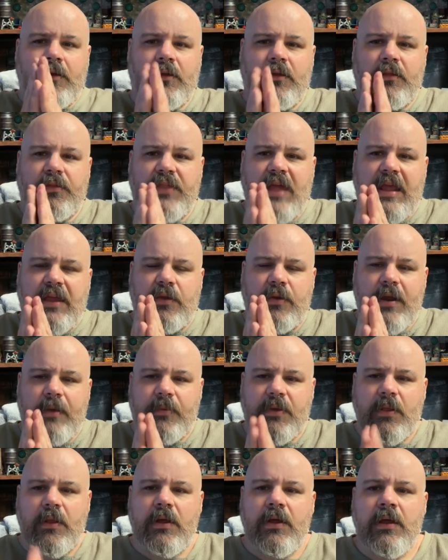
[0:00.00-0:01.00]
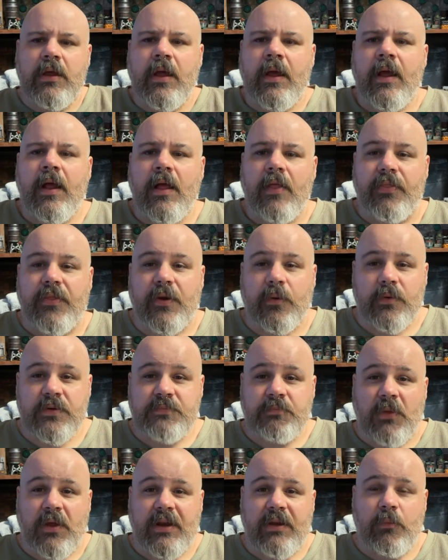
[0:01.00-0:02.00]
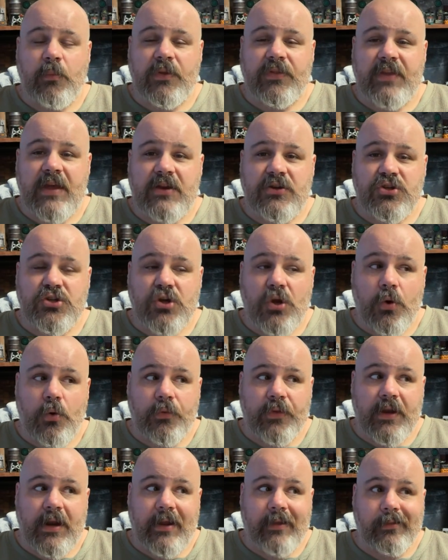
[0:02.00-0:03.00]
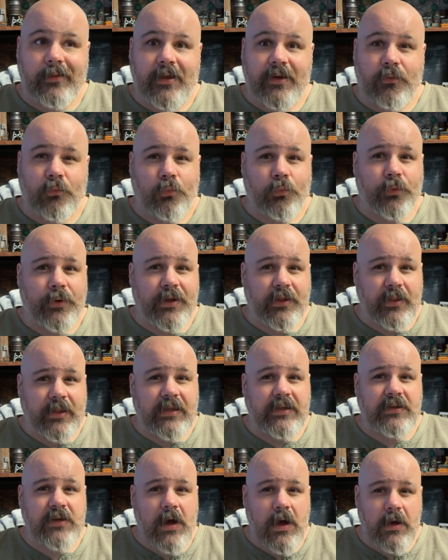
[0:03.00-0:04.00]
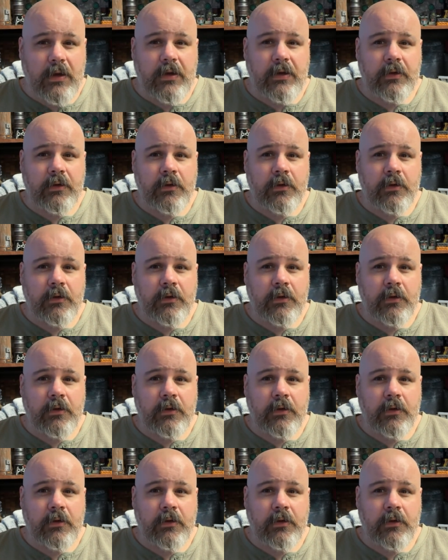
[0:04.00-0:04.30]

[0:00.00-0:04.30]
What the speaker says: Thank you, Nebula. There was plenty with that show that I, like, really dug.